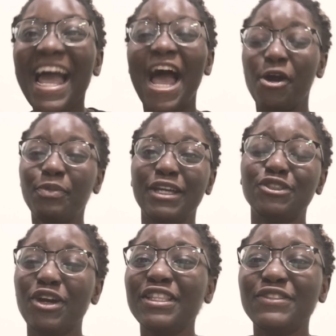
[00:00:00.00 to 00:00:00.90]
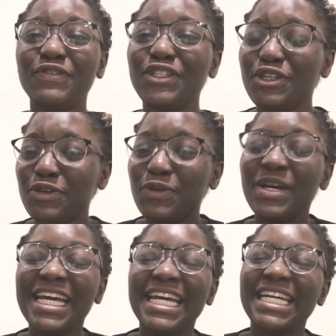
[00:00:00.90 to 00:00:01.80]
I hope you enjoyed this video.
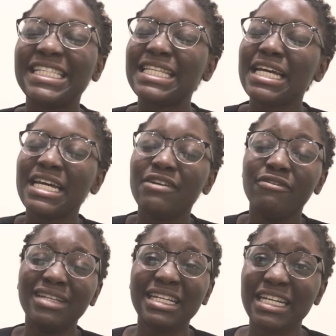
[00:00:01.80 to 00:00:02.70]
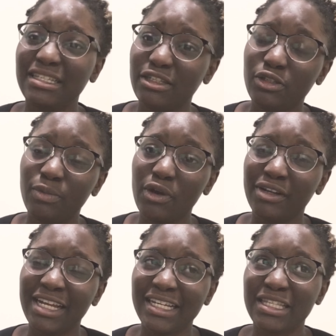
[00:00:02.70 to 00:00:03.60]
It's really easy, to be
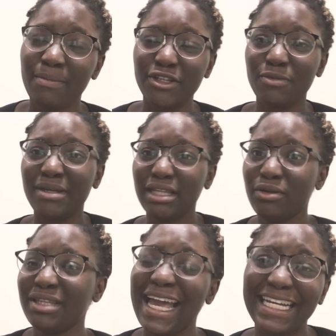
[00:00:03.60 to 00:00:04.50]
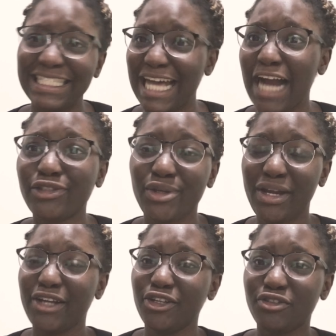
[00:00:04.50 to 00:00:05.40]
honest. The measurements are not that exact, so you
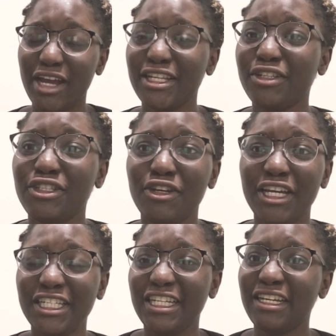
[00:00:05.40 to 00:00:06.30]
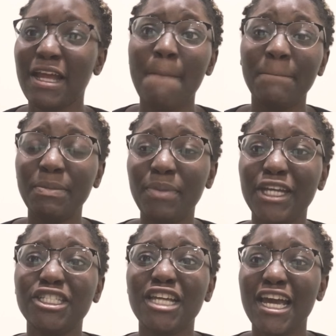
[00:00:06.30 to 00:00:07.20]
can just try it out in your kitchen. Be
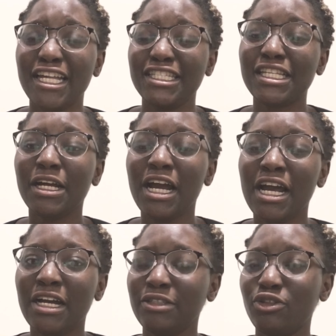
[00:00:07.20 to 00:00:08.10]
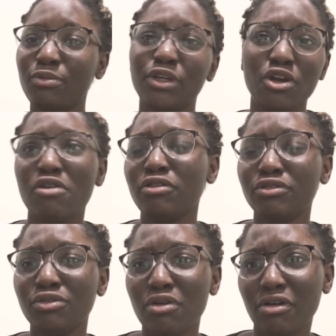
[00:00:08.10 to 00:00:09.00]
patient. Don't make your oil
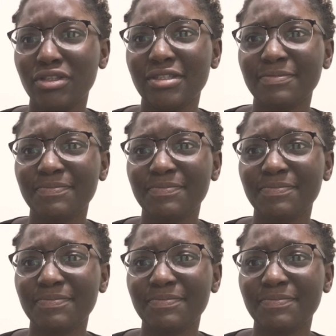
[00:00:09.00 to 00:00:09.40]
too hot.